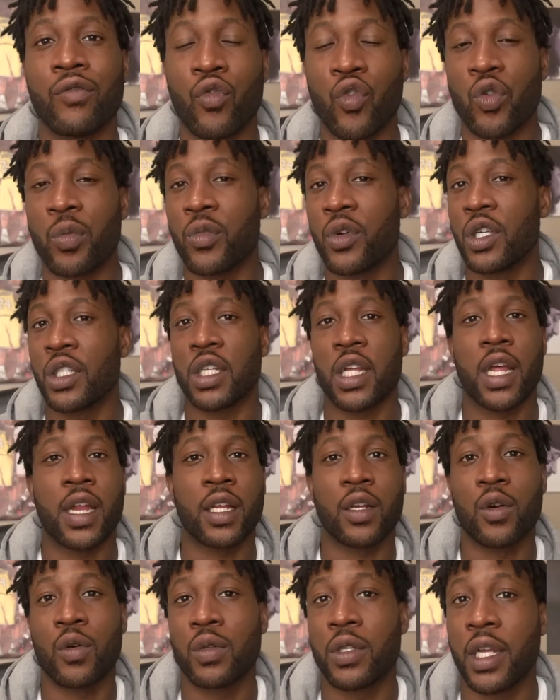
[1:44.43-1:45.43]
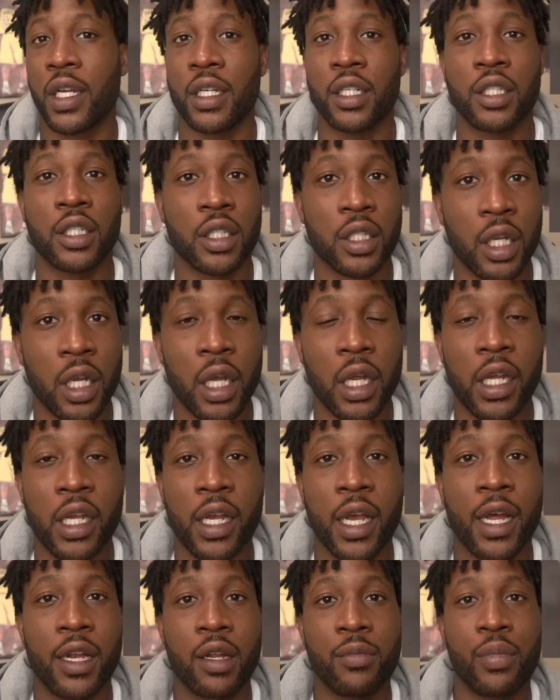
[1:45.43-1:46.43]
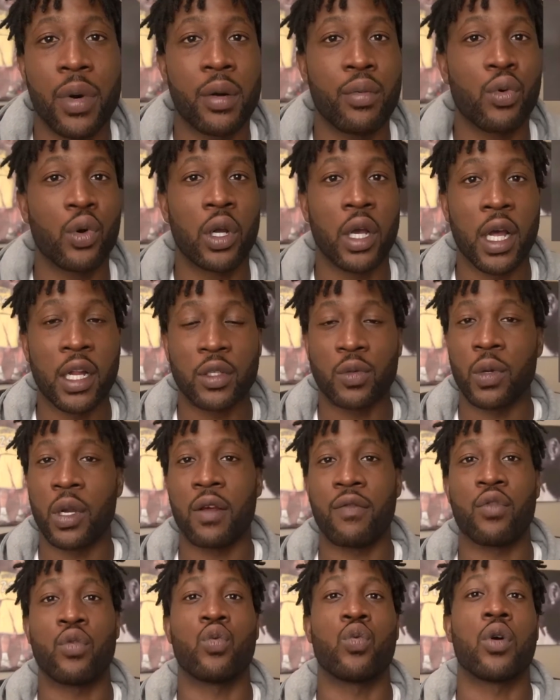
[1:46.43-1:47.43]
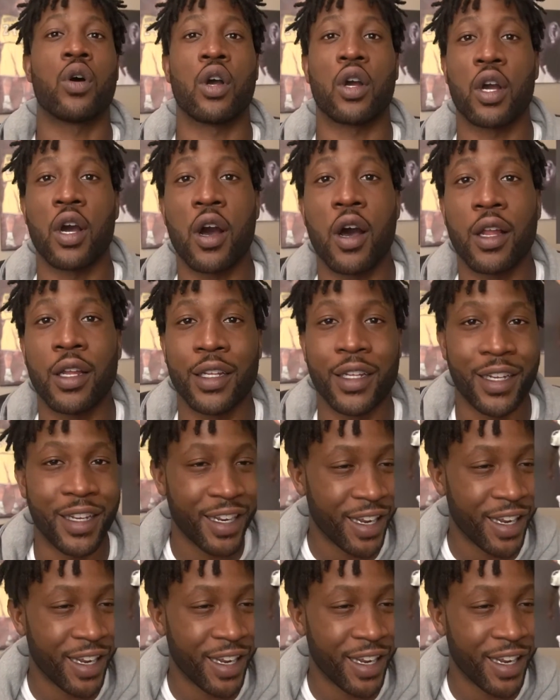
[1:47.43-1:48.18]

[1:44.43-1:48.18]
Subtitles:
Rumors he had to go take a shit. He had the bubble guts, whatever you want to call it.